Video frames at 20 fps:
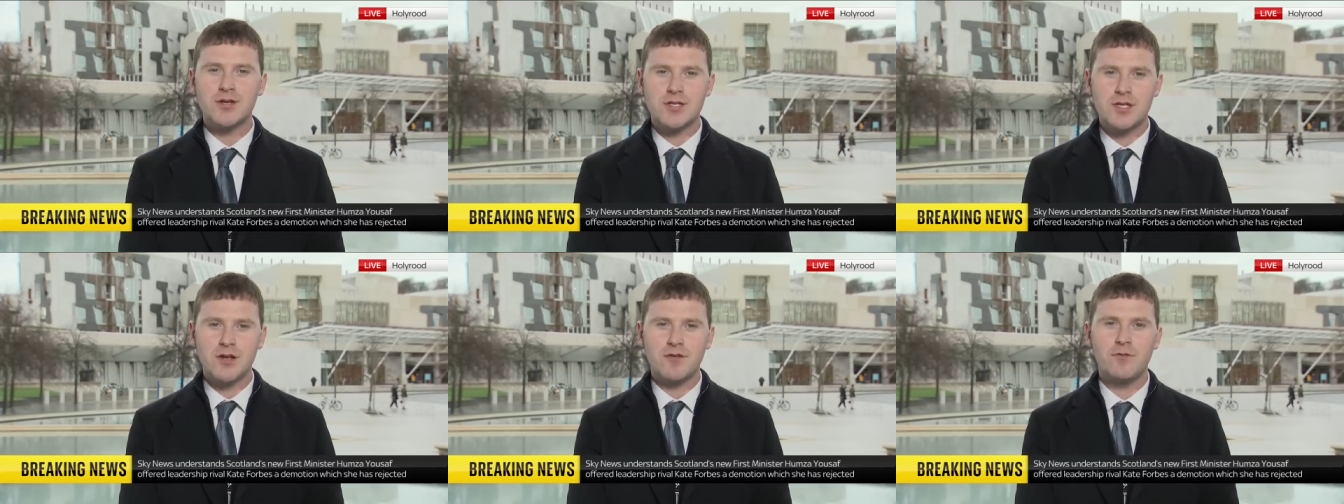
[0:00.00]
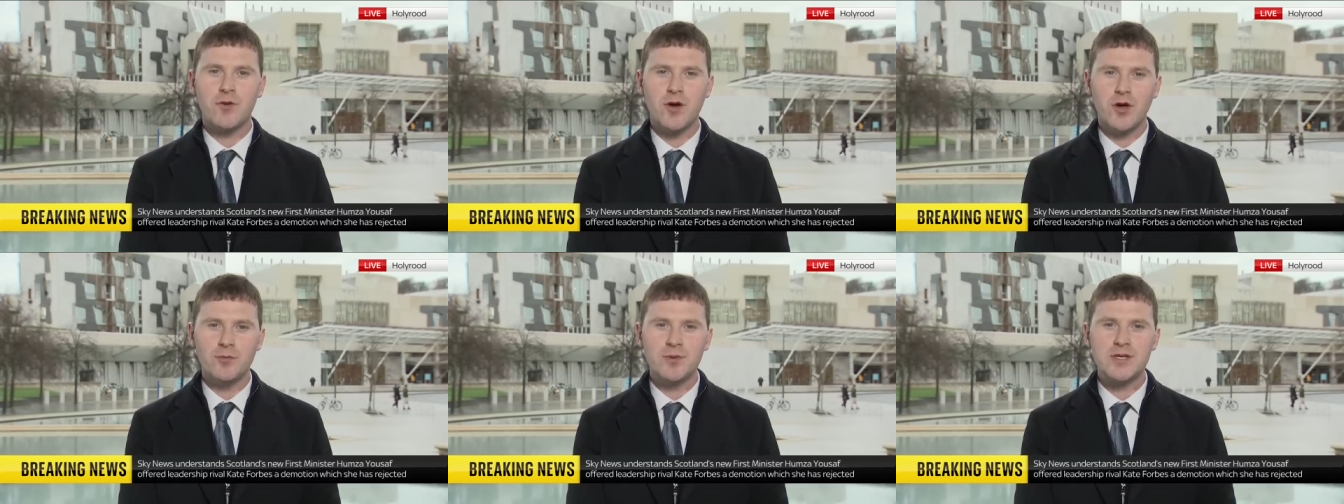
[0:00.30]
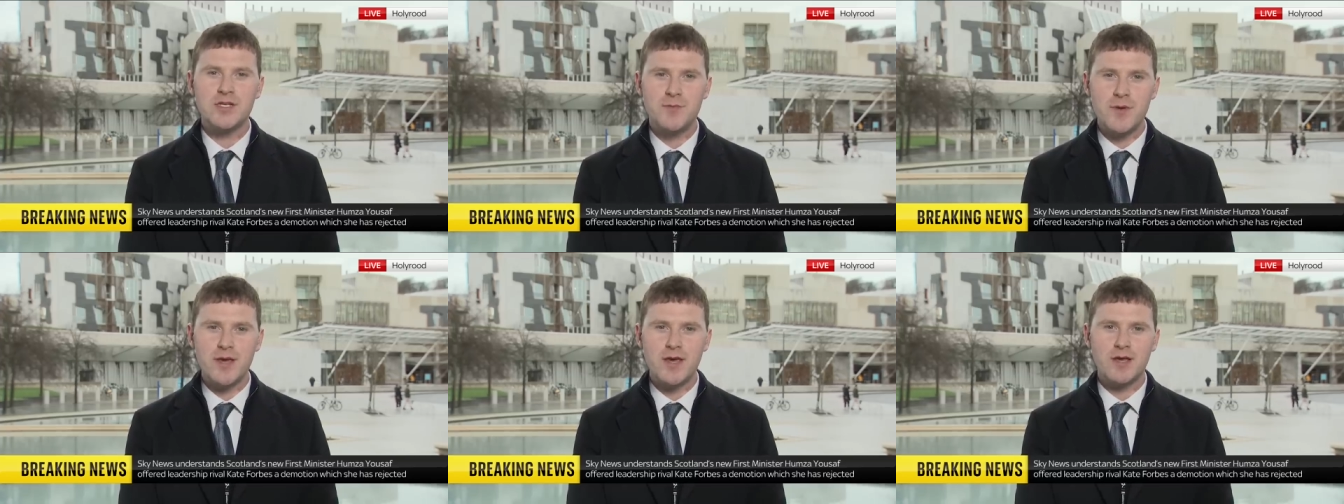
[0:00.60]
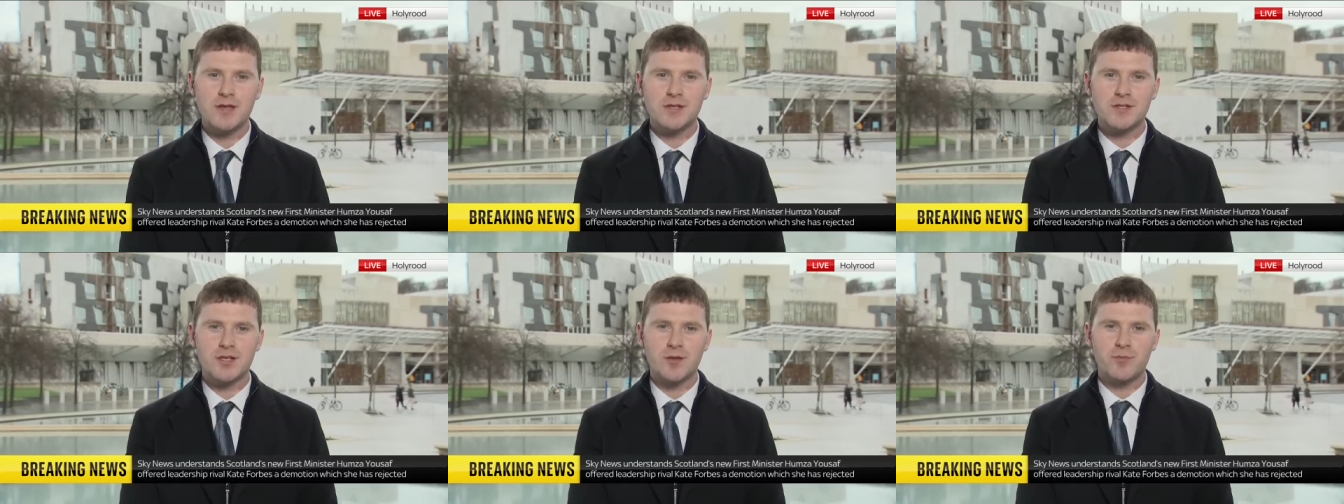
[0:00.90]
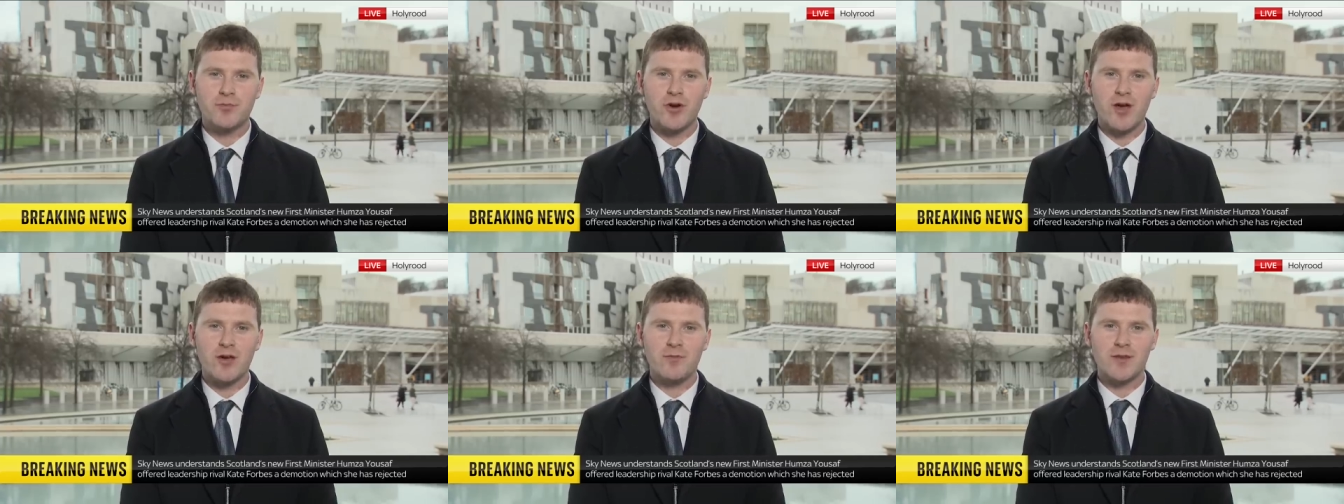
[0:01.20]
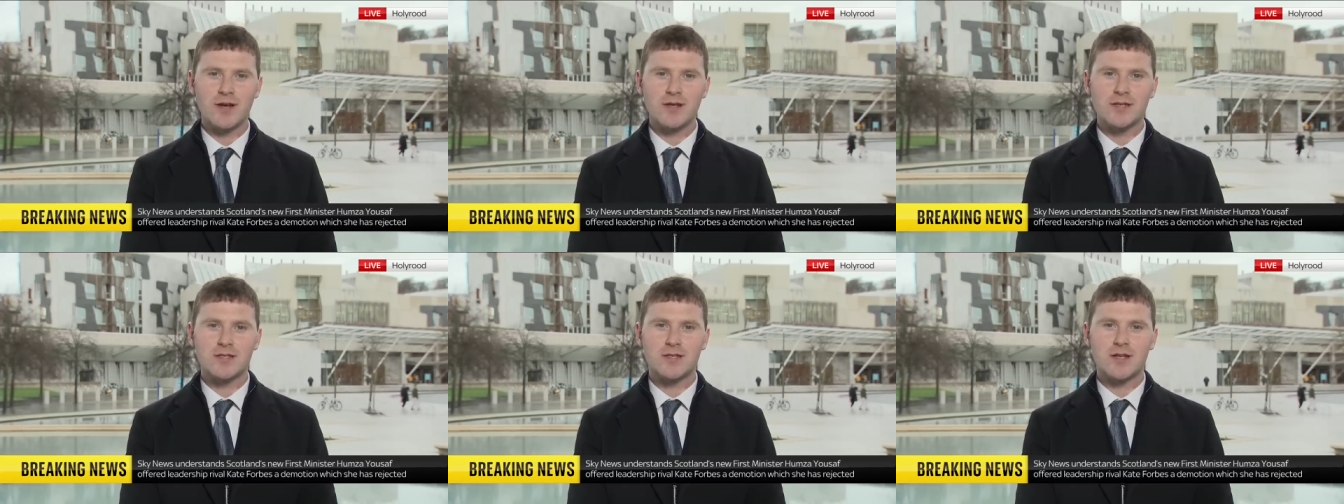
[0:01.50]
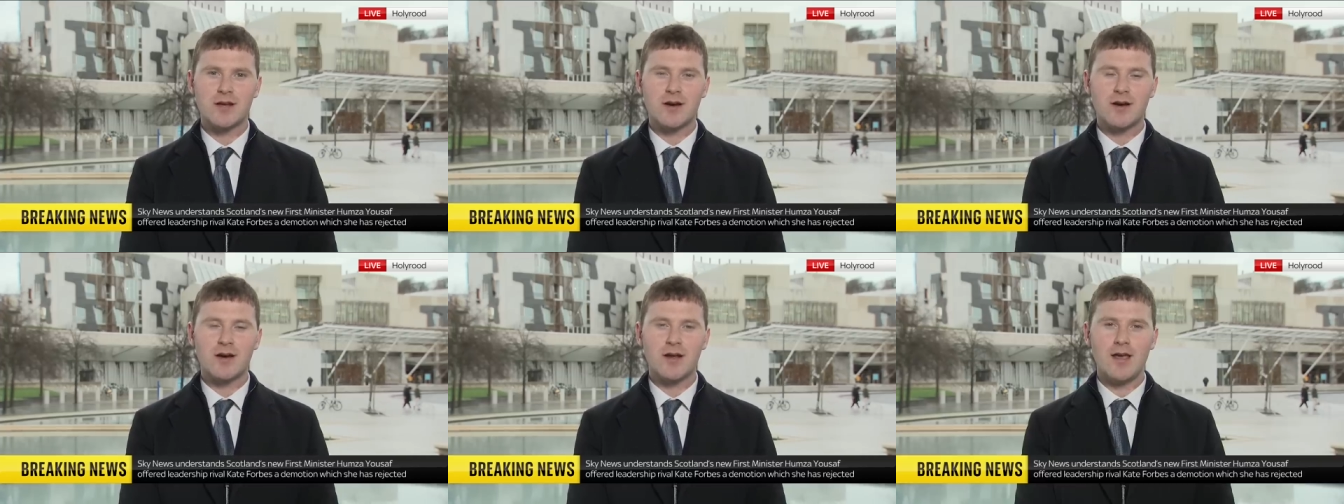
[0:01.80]
Yousaf will be speaking to the Prime
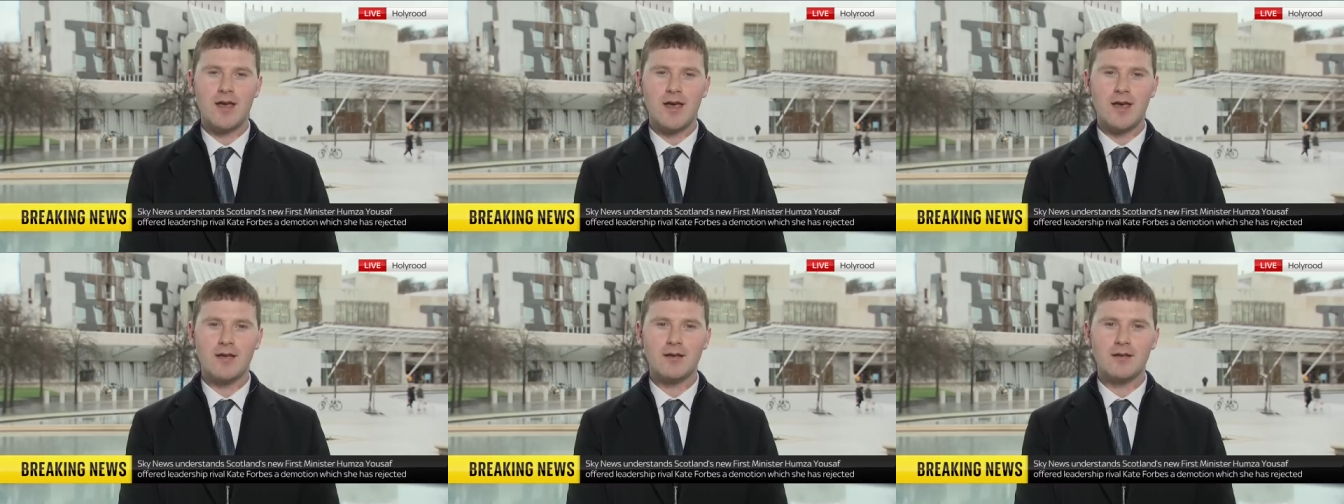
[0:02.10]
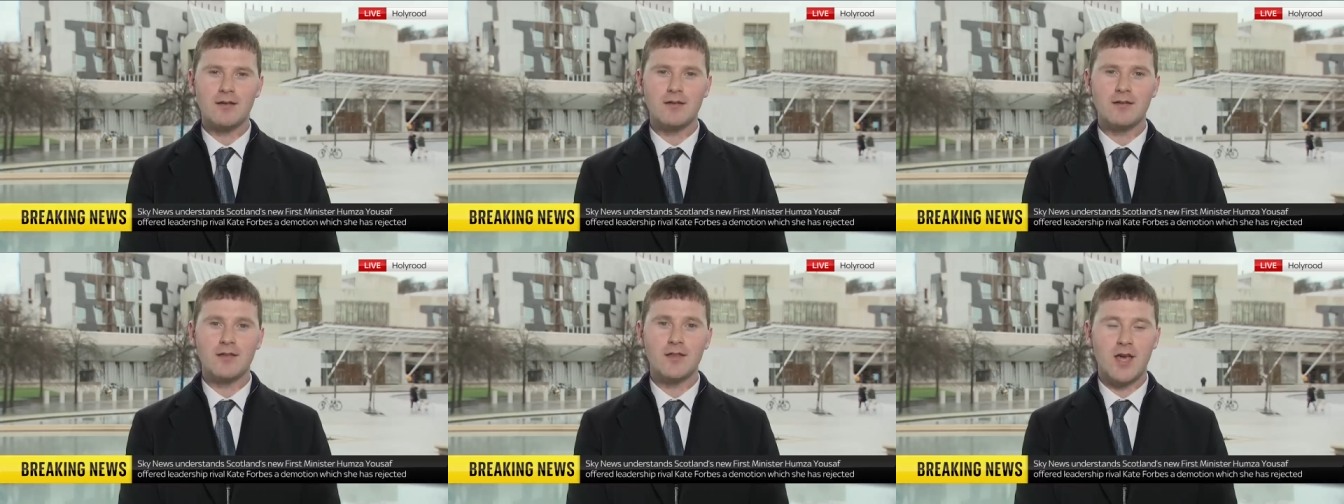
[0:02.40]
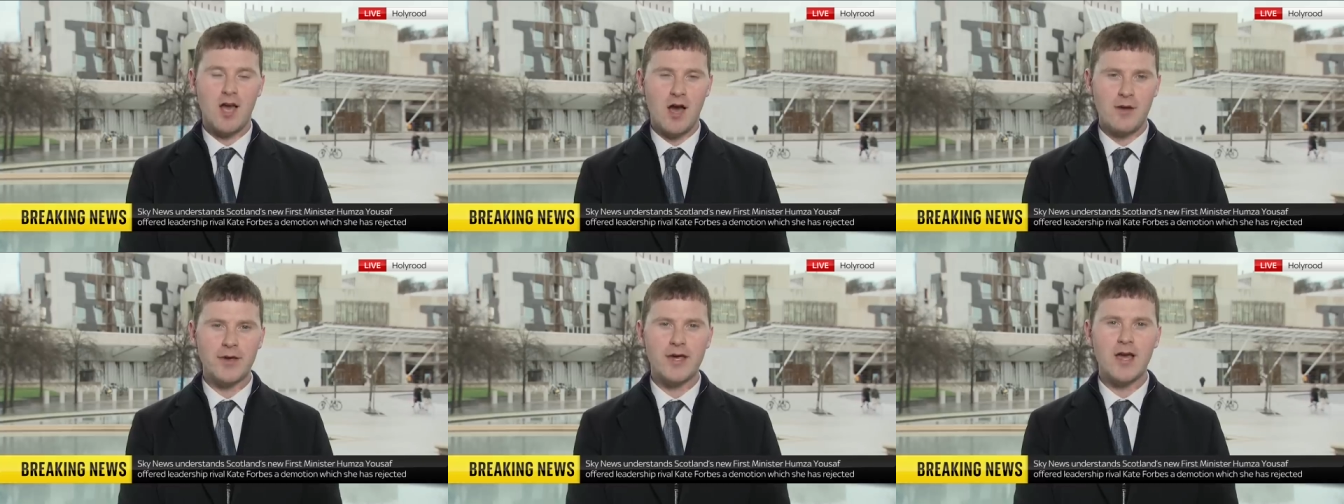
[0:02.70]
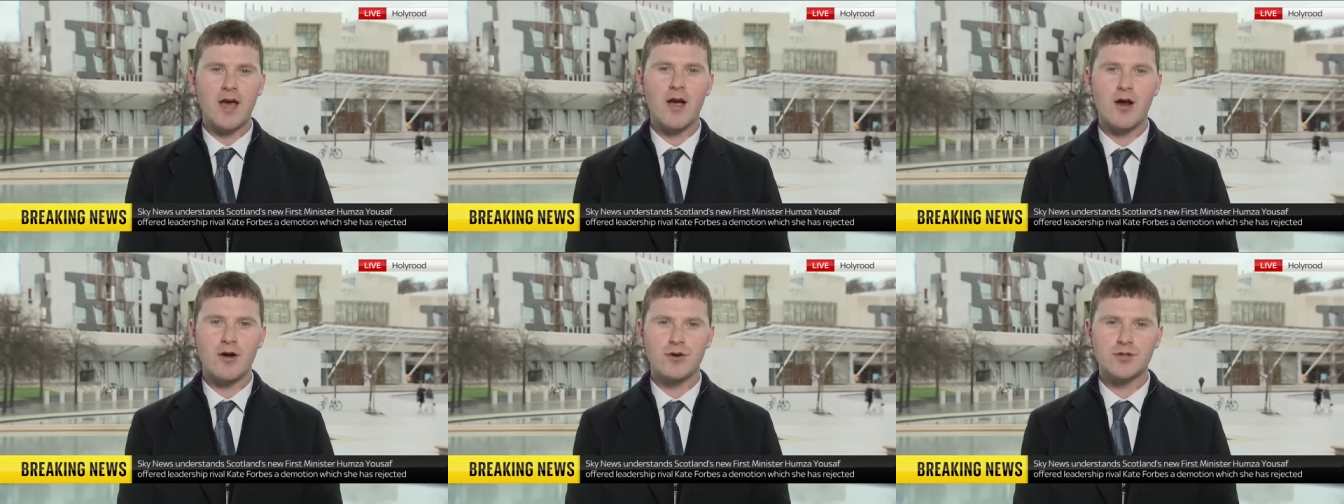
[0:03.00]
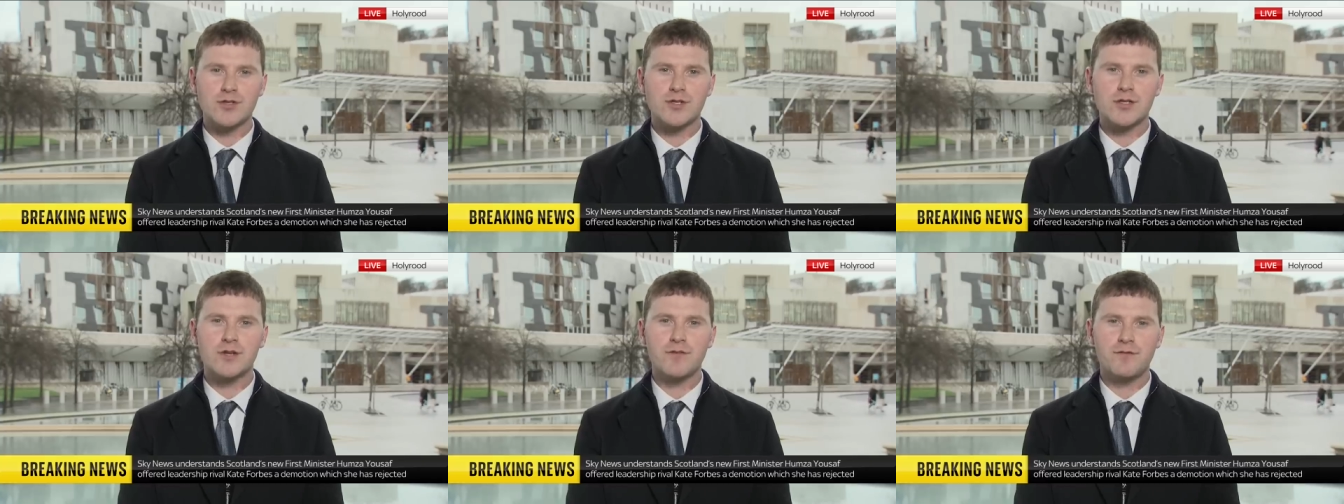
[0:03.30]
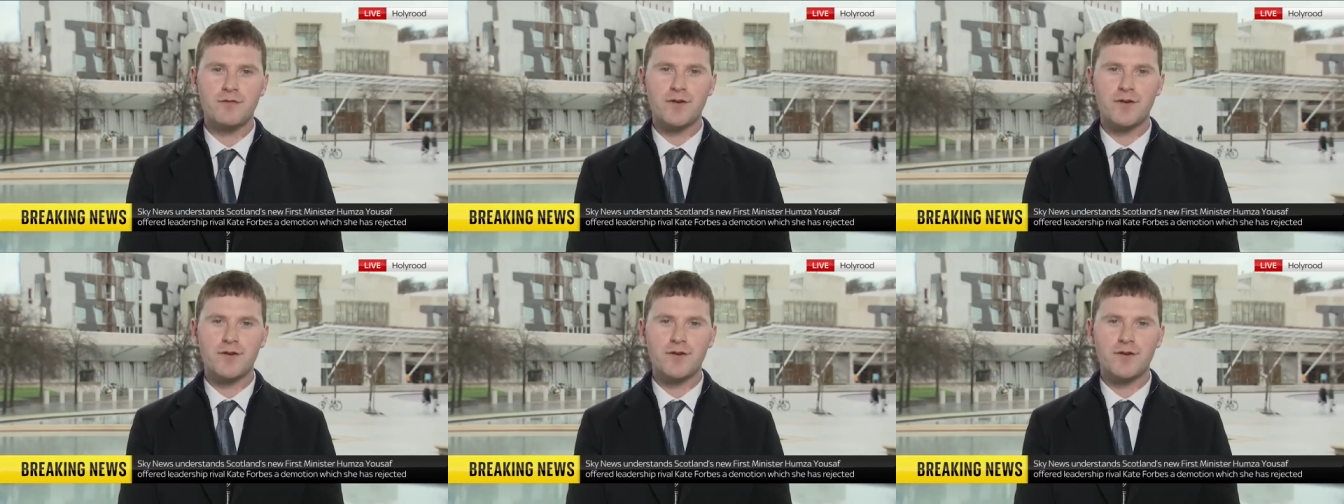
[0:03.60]
Minister in the coming hours.